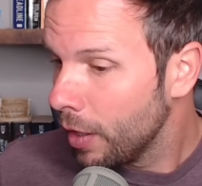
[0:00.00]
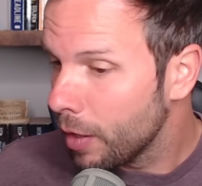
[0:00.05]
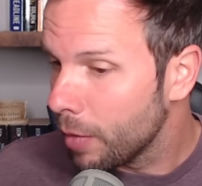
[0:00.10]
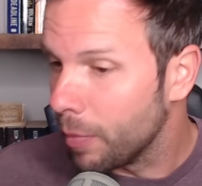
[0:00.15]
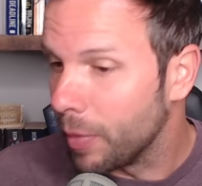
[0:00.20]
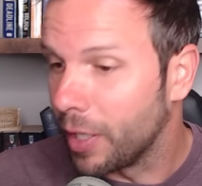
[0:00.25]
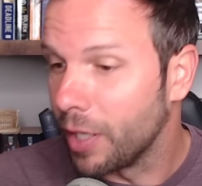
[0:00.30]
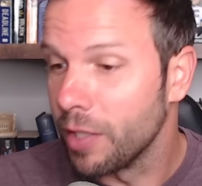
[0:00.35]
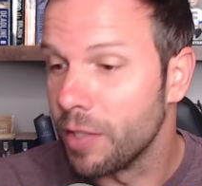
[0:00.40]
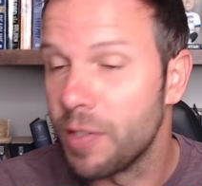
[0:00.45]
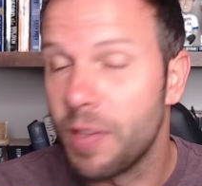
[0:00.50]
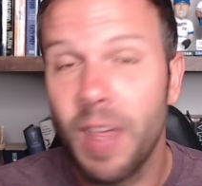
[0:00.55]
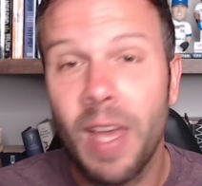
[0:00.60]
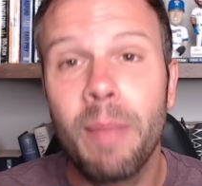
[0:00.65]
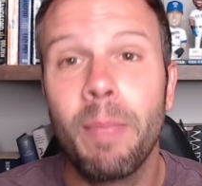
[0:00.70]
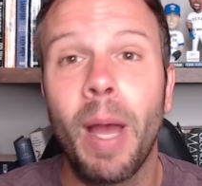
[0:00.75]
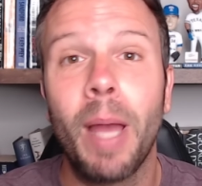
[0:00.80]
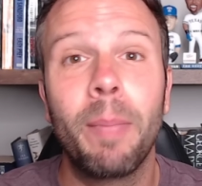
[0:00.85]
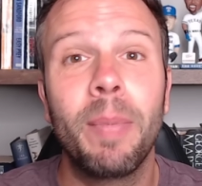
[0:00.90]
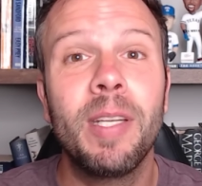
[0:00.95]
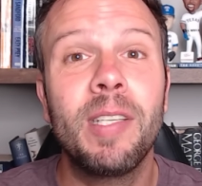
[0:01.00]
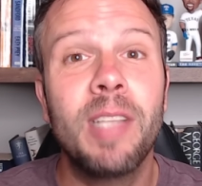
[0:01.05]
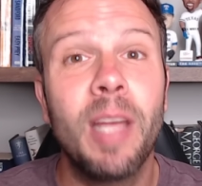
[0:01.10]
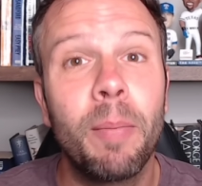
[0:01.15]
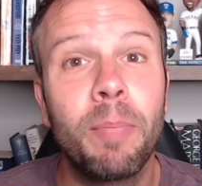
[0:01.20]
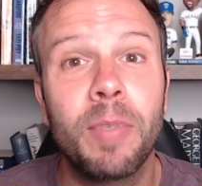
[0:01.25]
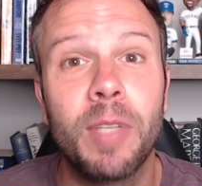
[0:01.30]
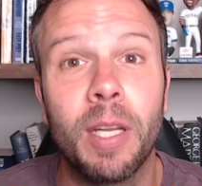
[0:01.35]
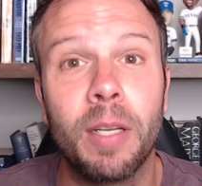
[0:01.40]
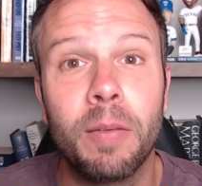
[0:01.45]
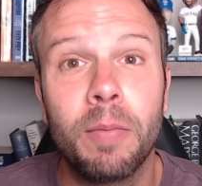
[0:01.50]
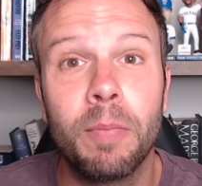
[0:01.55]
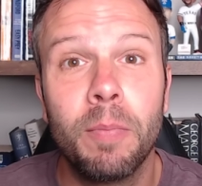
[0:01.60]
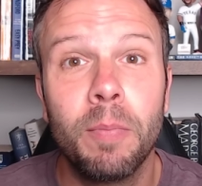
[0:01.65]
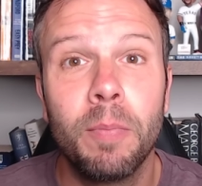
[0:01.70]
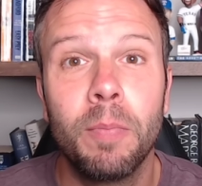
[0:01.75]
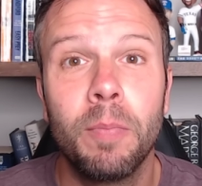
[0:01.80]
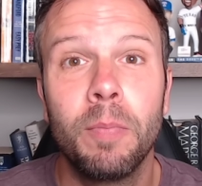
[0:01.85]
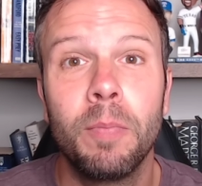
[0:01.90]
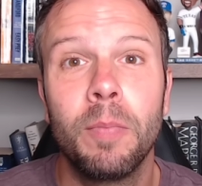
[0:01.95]
because they might be tempted
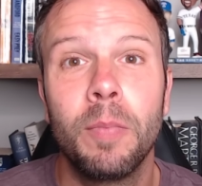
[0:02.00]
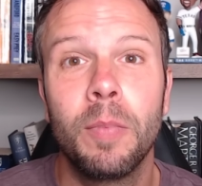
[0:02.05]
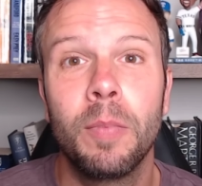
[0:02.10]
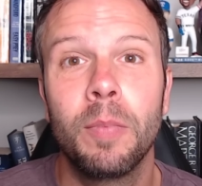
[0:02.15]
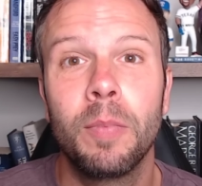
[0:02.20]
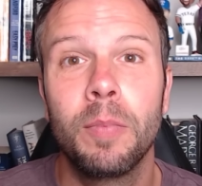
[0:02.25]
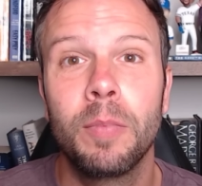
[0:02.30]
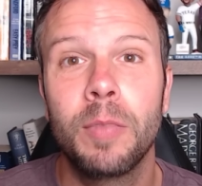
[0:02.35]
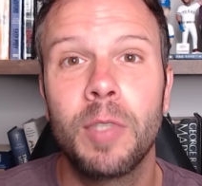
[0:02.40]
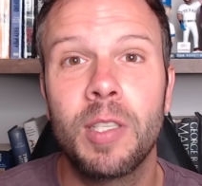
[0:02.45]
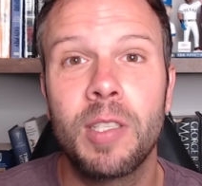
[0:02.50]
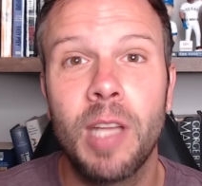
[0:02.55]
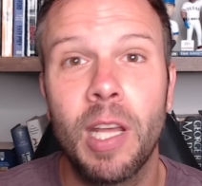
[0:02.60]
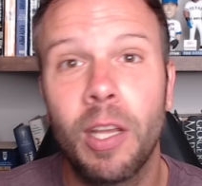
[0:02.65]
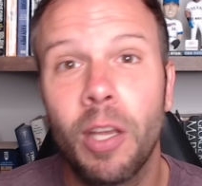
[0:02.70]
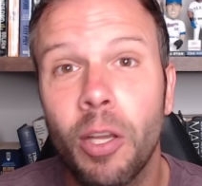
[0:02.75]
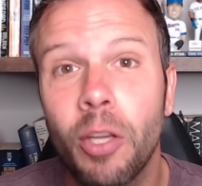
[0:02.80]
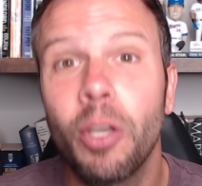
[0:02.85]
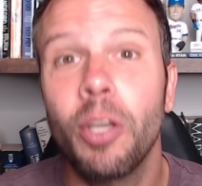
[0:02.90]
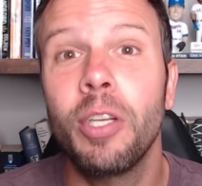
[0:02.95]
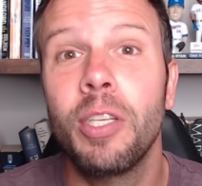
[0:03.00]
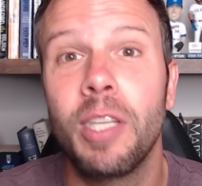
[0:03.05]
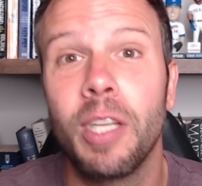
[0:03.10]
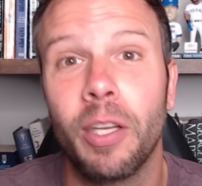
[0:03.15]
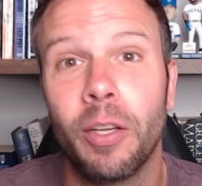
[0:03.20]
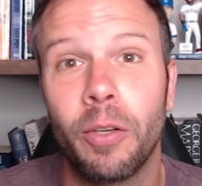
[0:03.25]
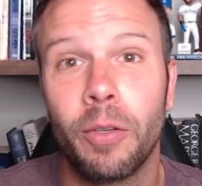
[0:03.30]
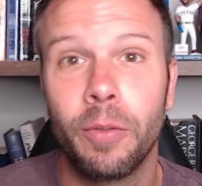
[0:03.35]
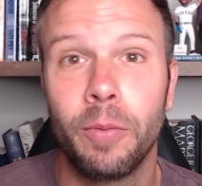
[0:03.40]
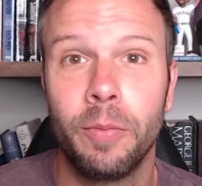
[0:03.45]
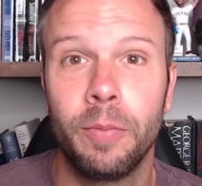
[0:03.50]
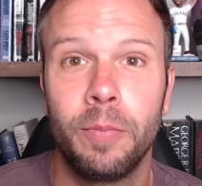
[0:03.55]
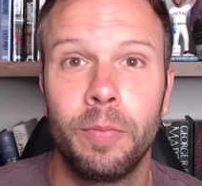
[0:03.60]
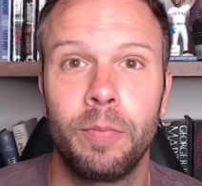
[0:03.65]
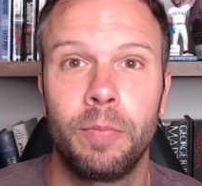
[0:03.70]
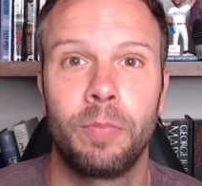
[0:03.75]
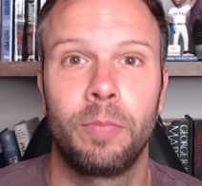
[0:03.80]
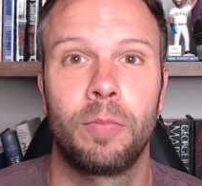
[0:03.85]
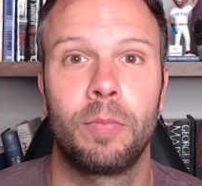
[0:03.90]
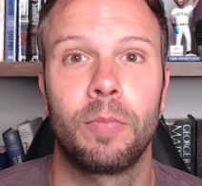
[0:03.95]
to take a good deal
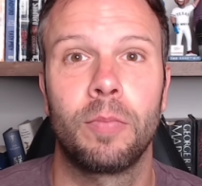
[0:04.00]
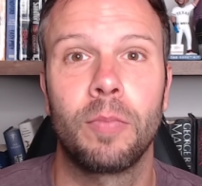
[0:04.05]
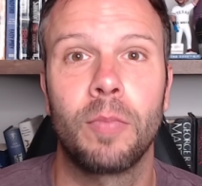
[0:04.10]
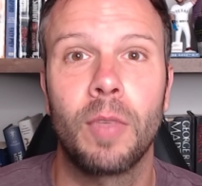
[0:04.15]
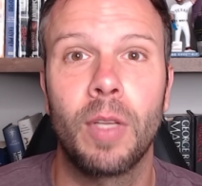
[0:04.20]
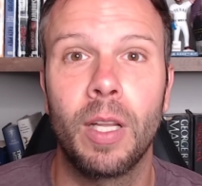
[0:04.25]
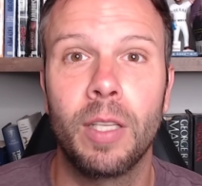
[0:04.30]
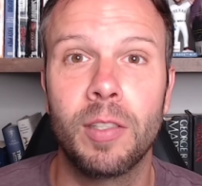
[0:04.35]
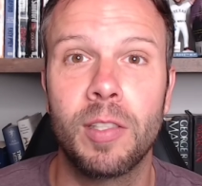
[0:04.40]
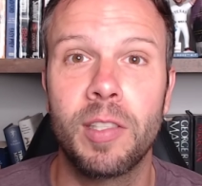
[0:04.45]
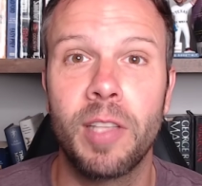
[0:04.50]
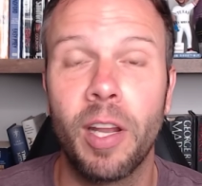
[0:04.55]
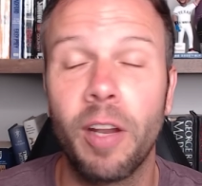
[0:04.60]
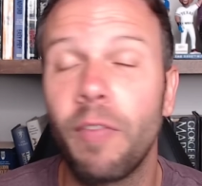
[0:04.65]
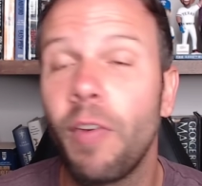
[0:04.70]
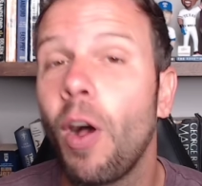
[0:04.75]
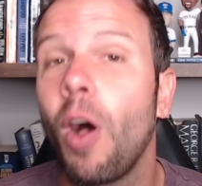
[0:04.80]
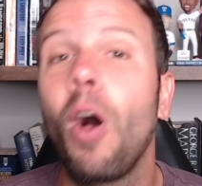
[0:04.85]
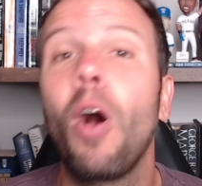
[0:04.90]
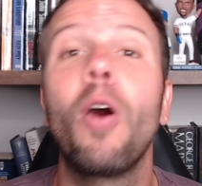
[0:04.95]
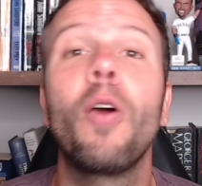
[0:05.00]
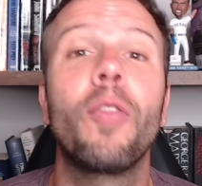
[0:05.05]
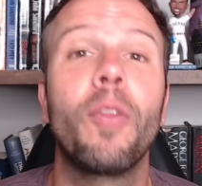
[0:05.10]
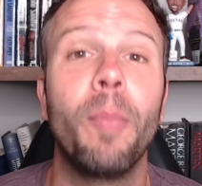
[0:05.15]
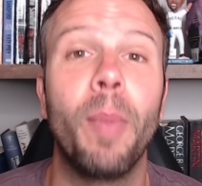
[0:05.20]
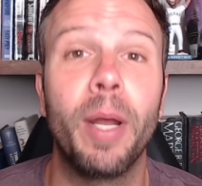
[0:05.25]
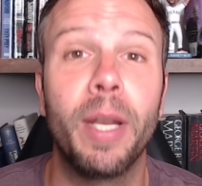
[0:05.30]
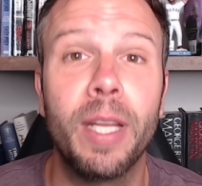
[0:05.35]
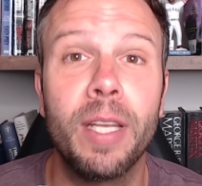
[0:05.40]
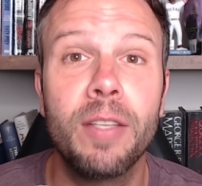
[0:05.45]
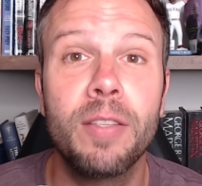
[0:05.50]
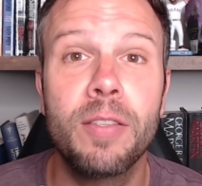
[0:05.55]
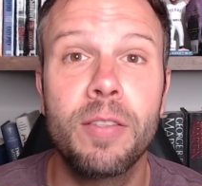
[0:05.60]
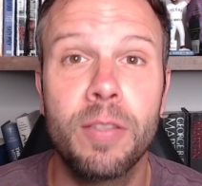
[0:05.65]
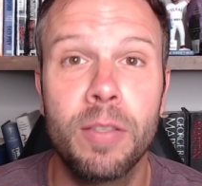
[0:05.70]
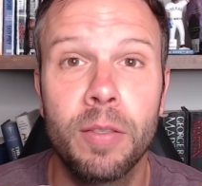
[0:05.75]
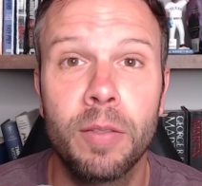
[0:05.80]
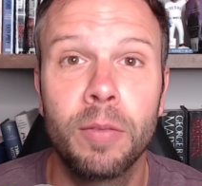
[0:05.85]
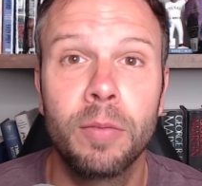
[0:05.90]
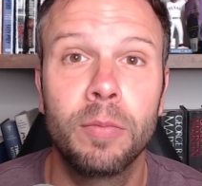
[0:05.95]
instead of all the
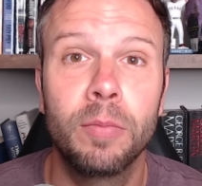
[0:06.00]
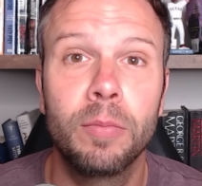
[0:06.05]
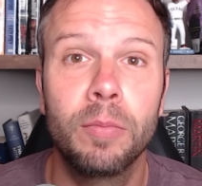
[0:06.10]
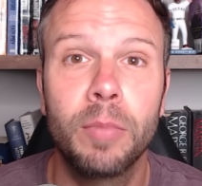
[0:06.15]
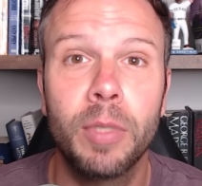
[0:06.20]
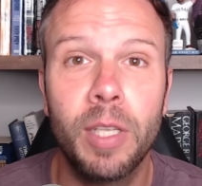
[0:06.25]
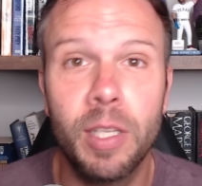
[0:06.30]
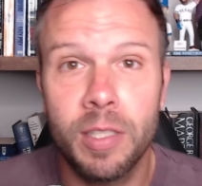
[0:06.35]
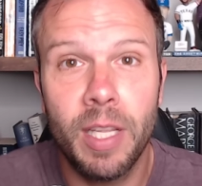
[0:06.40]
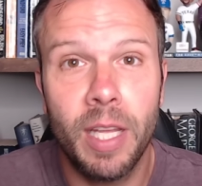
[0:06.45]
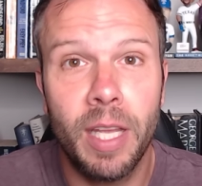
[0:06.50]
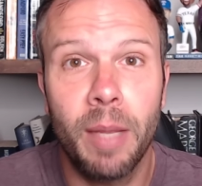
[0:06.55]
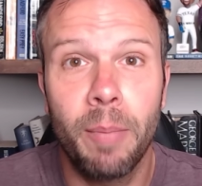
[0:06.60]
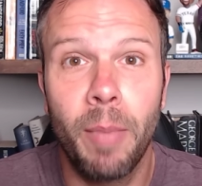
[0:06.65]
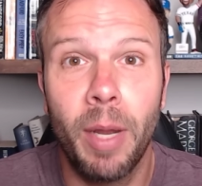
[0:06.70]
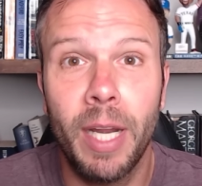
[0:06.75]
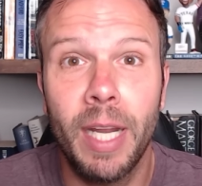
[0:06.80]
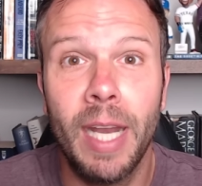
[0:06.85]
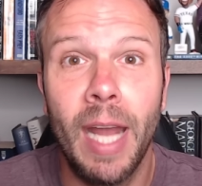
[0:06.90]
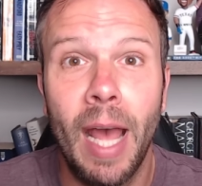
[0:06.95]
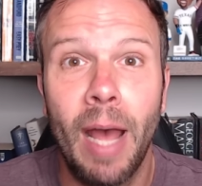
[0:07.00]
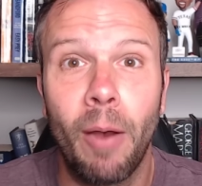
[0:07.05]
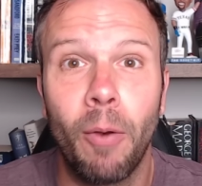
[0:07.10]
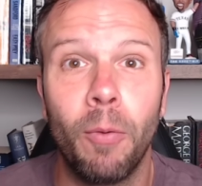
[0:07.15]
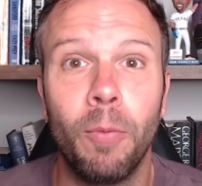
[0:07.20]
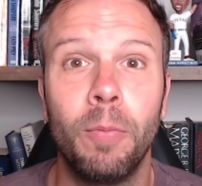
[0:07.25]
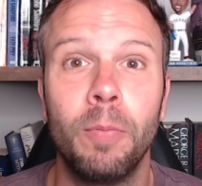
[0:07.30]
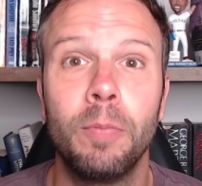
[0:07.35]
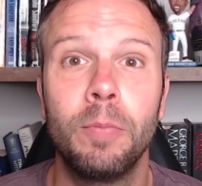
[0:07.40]
monies, because they get money now,